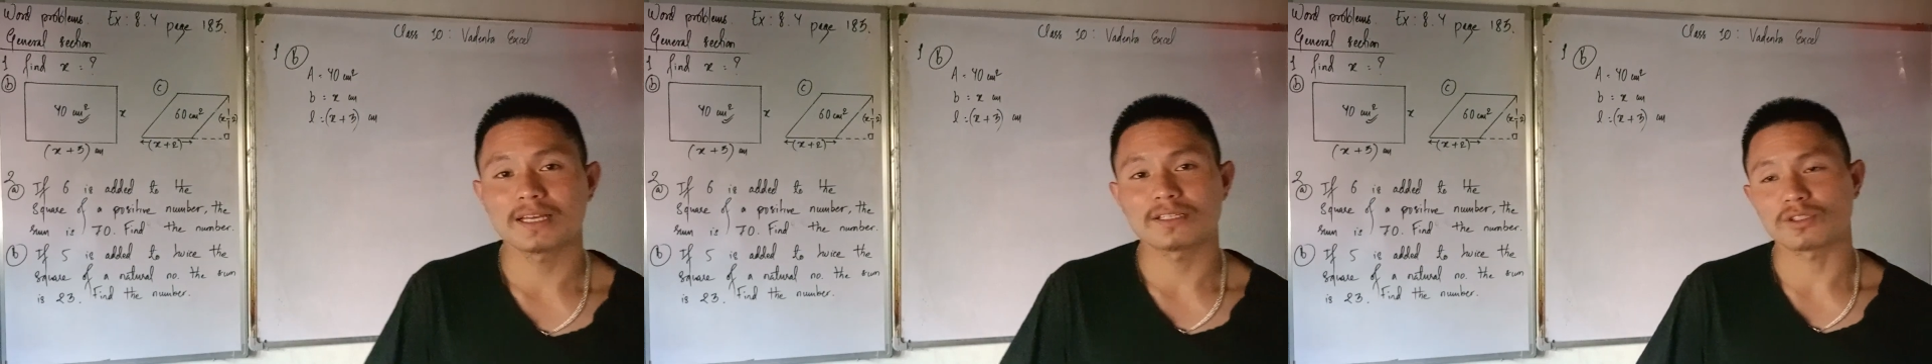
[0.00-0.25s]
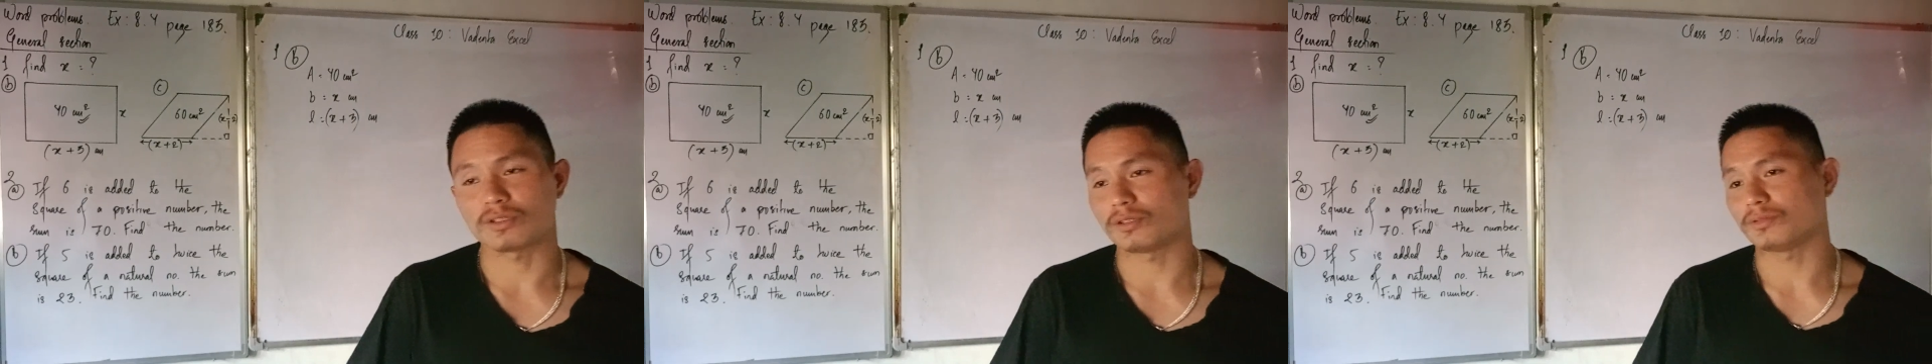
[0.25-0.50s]

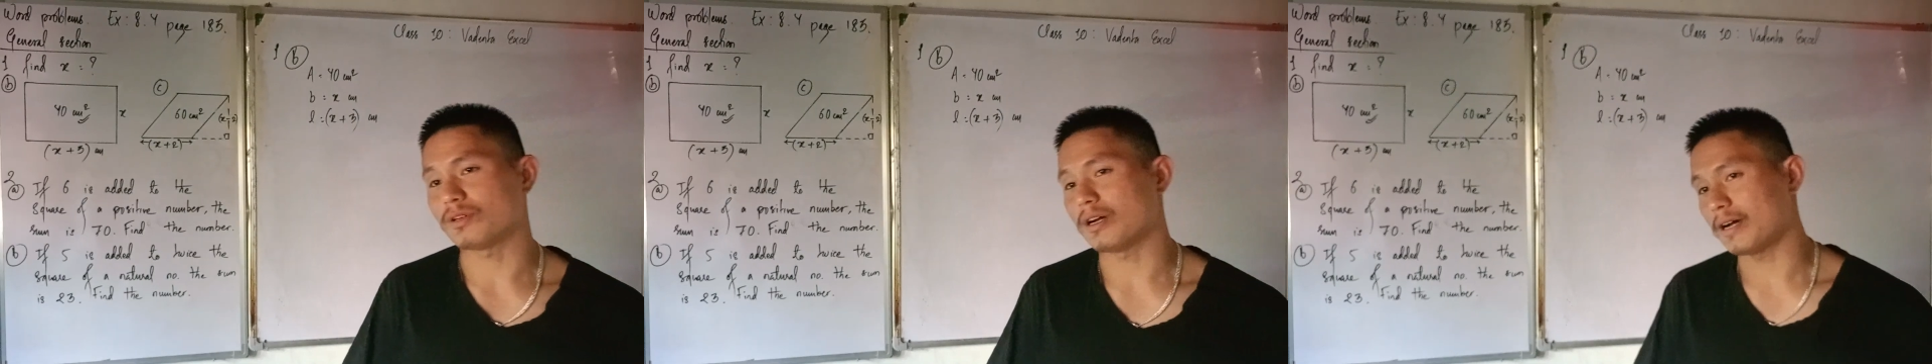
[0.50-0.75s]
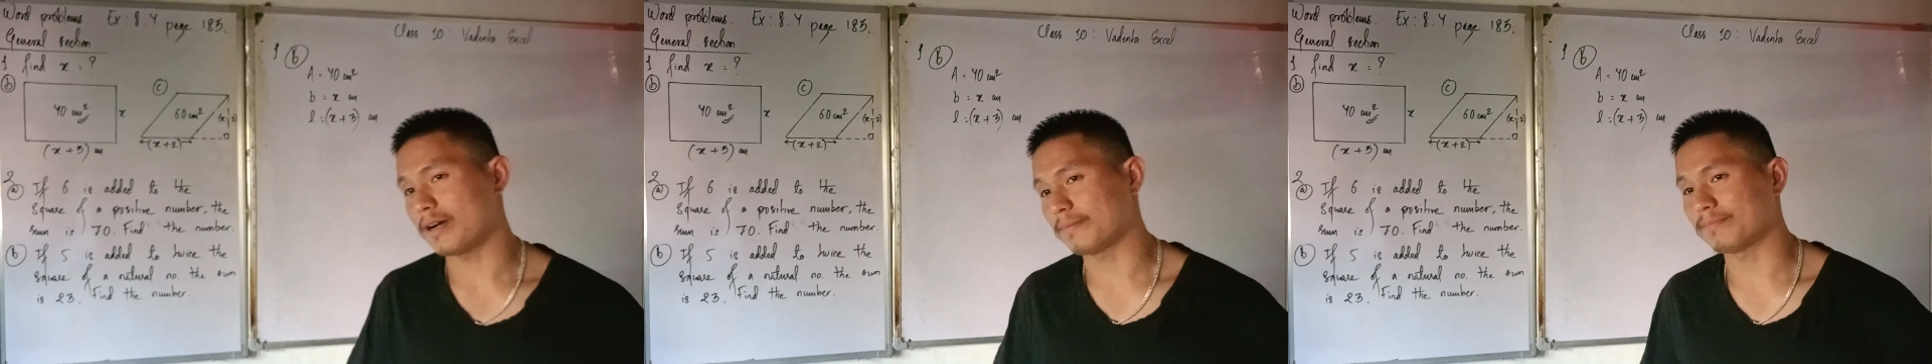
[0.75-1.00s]
So
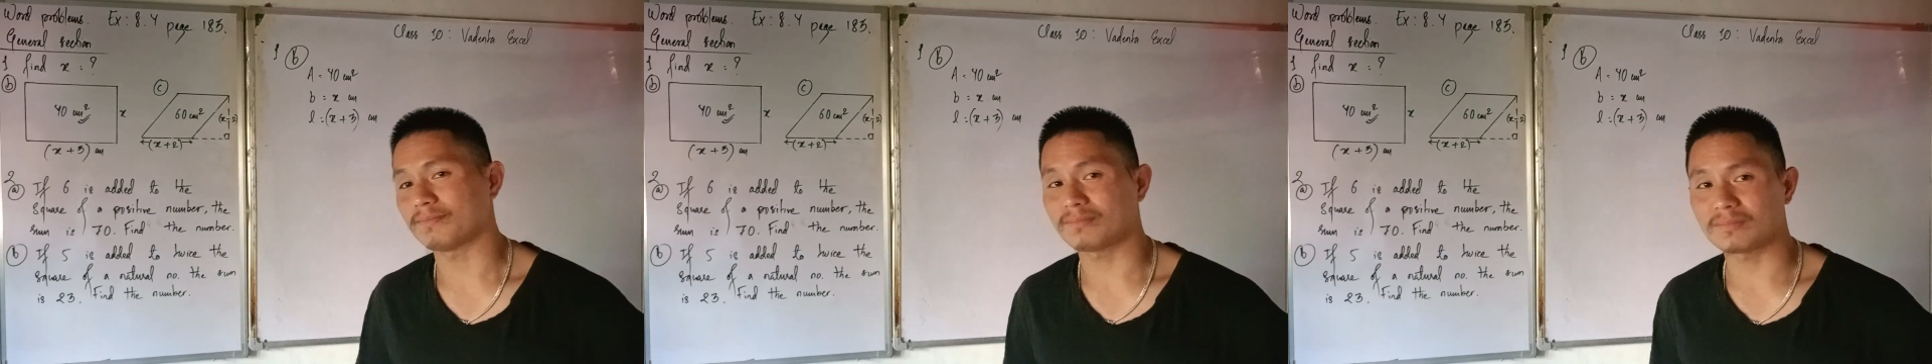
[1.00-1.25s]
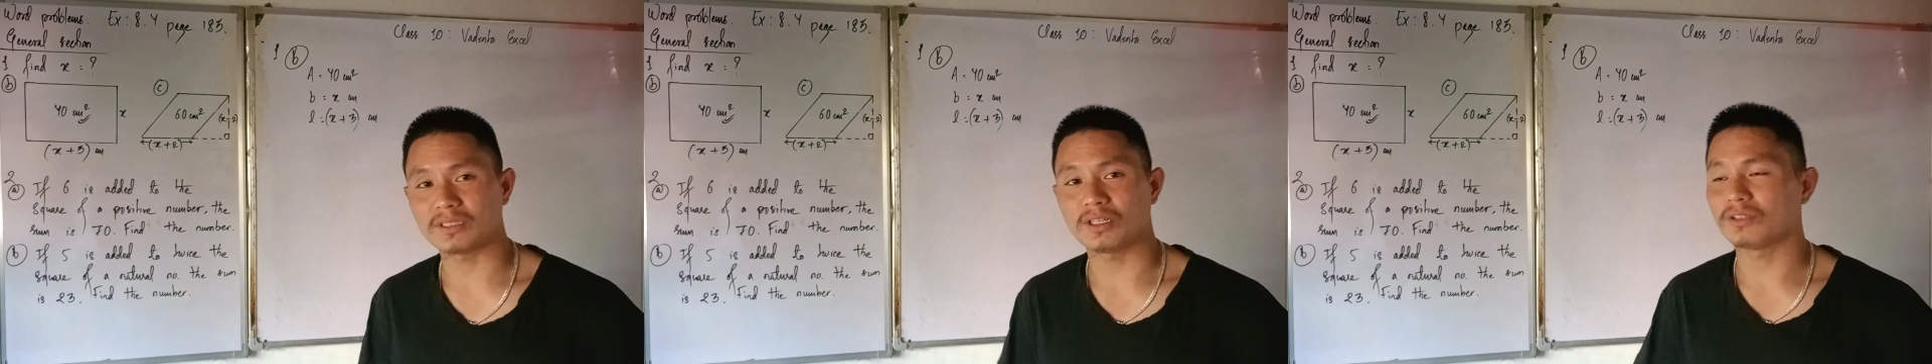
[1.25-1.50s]

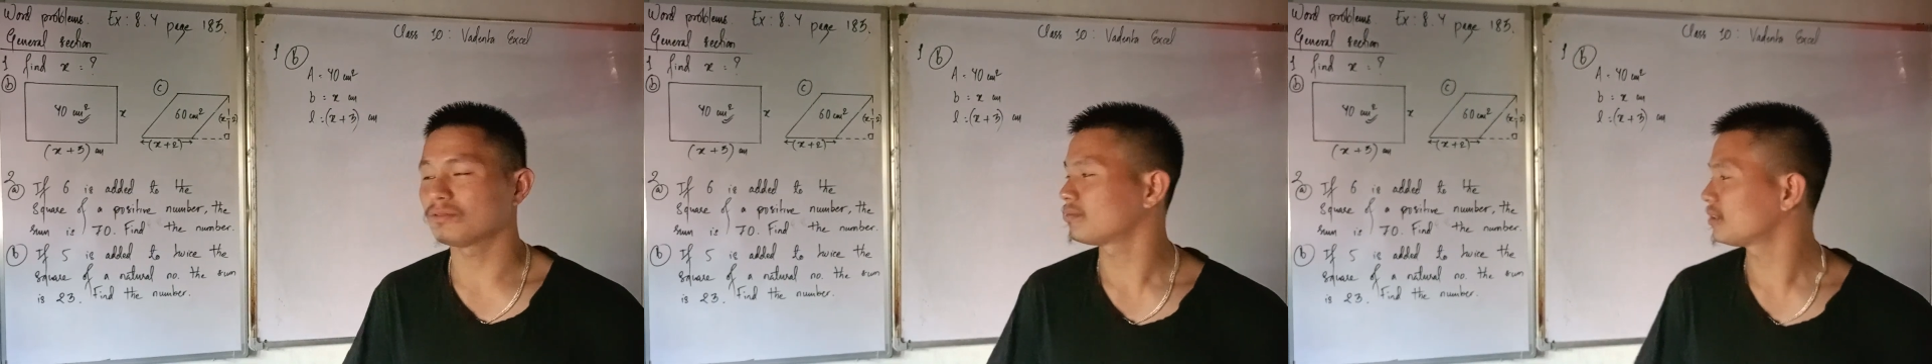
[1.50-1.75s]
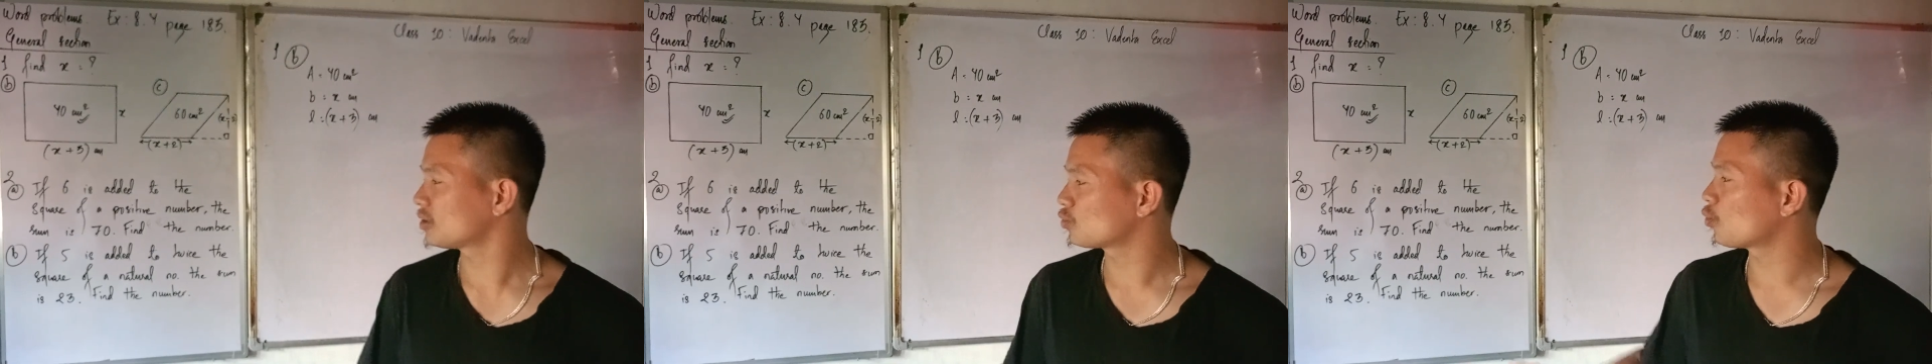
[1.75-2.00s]

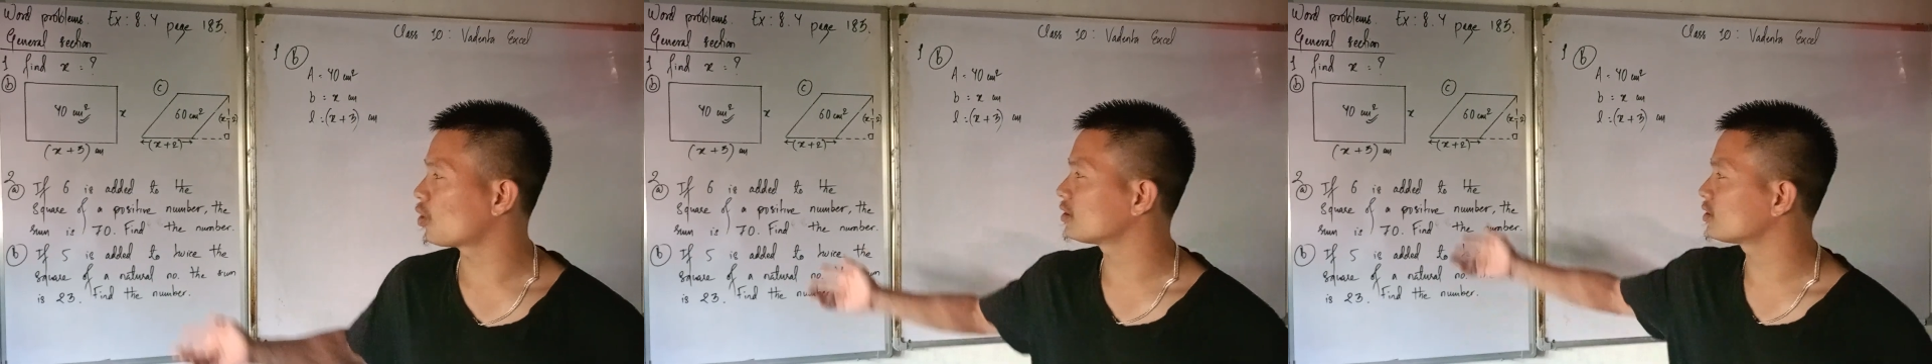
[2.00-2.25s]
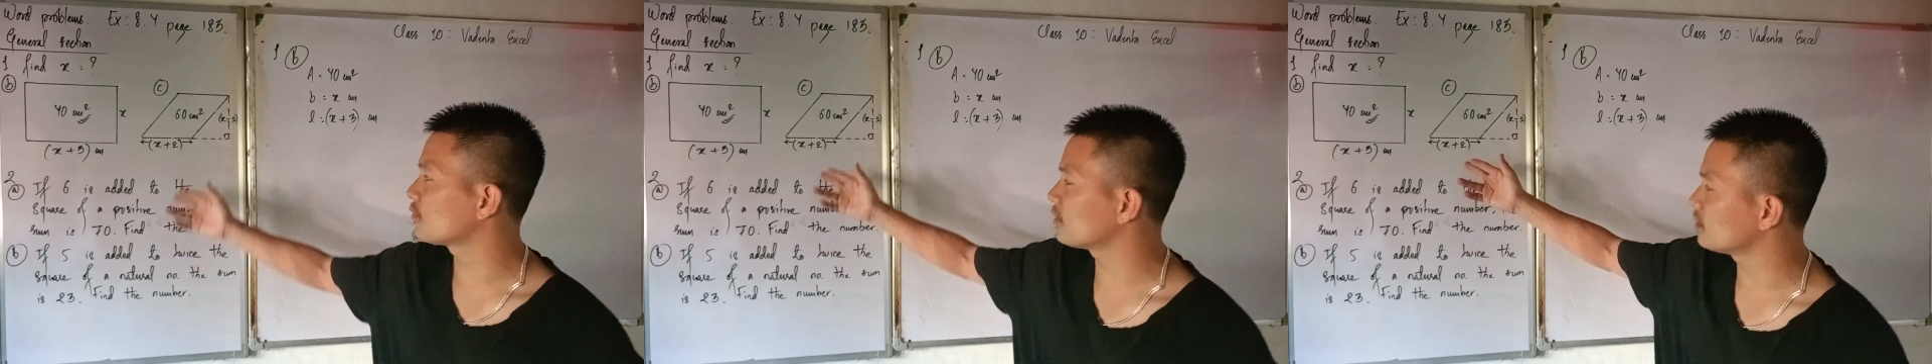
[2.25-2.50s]
this one
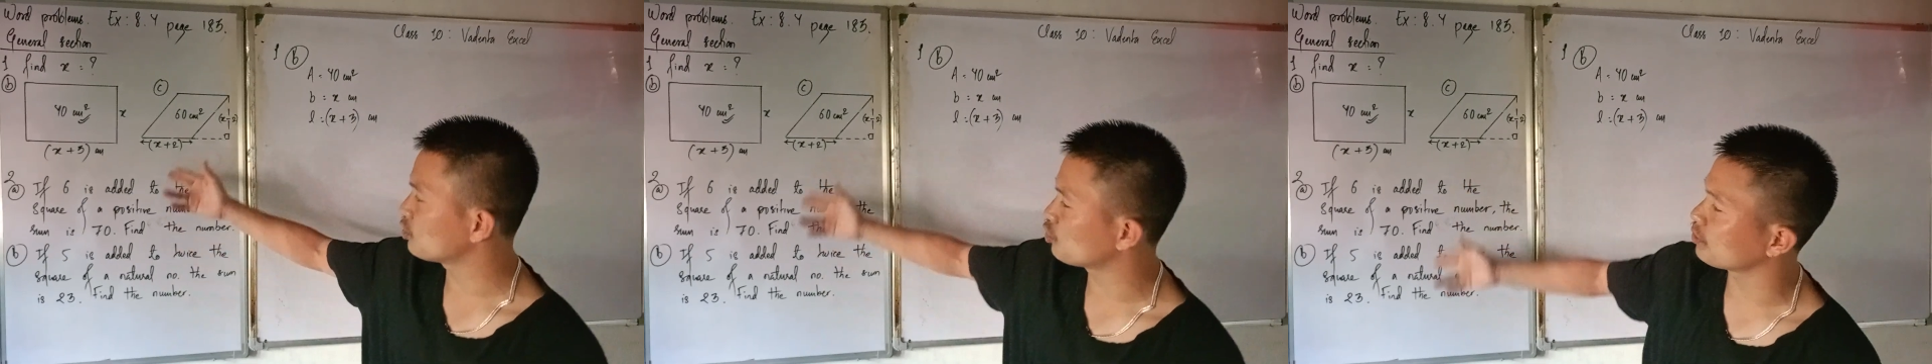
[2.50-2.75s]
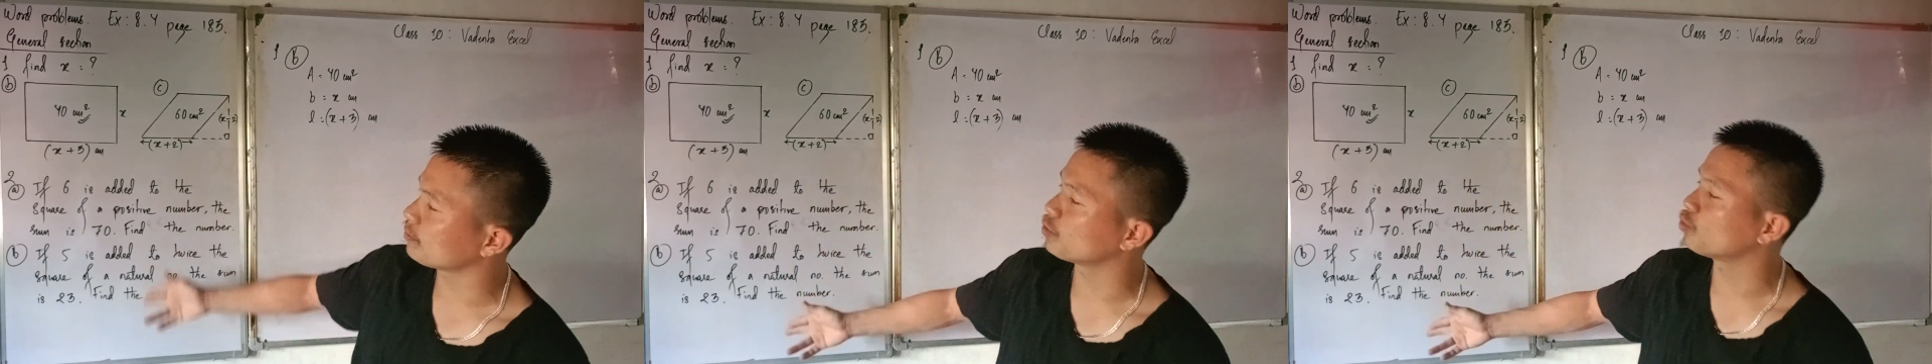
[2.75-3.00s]
is a very
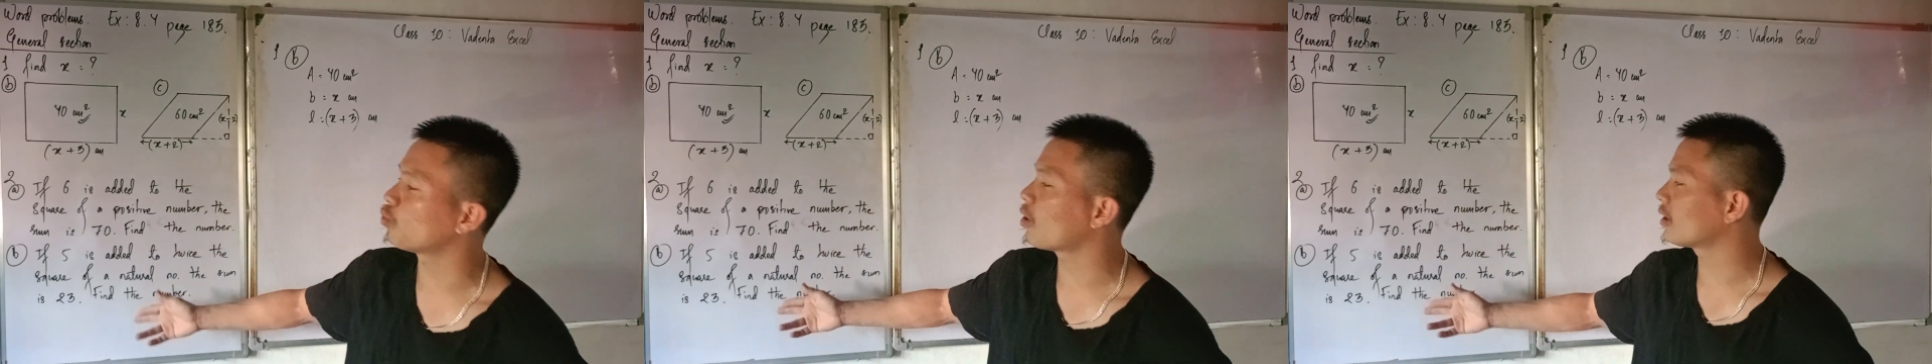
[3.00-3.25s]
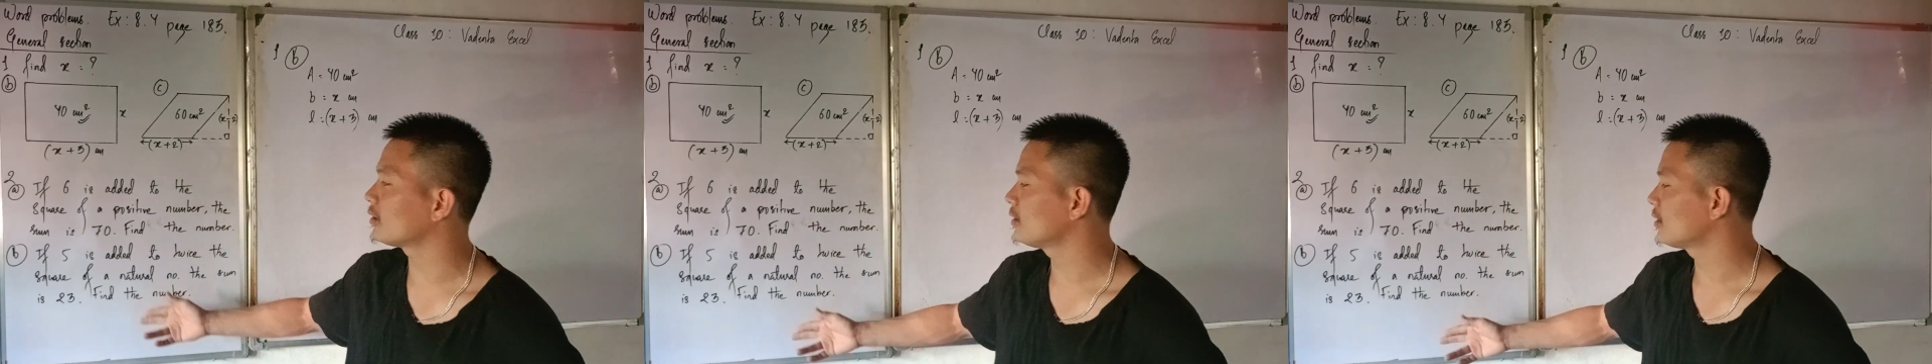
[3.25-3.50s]
trivial
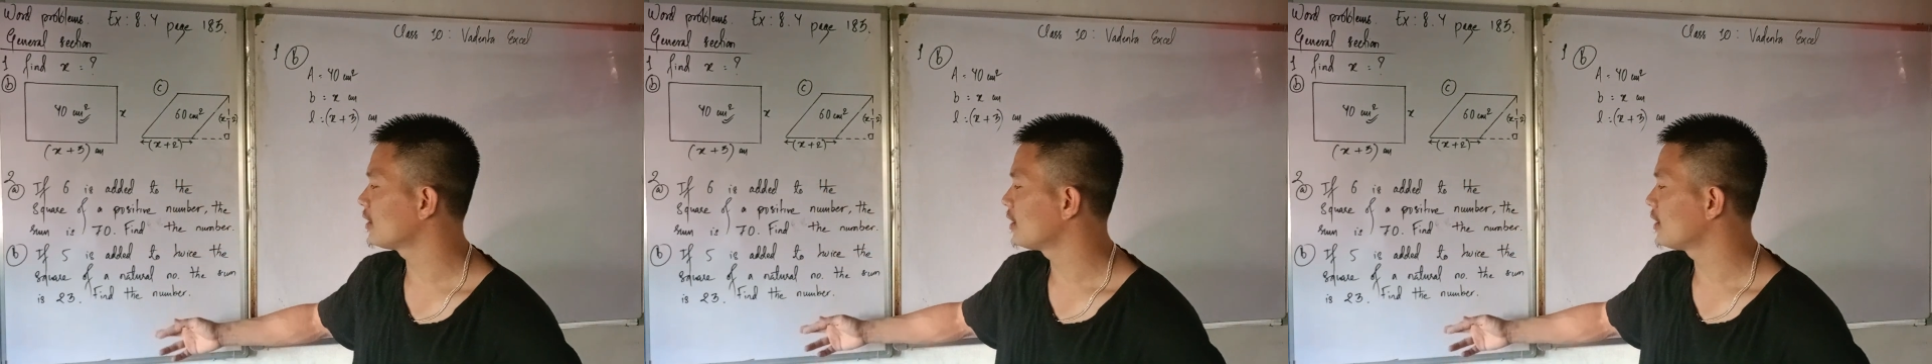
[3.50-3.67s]
one.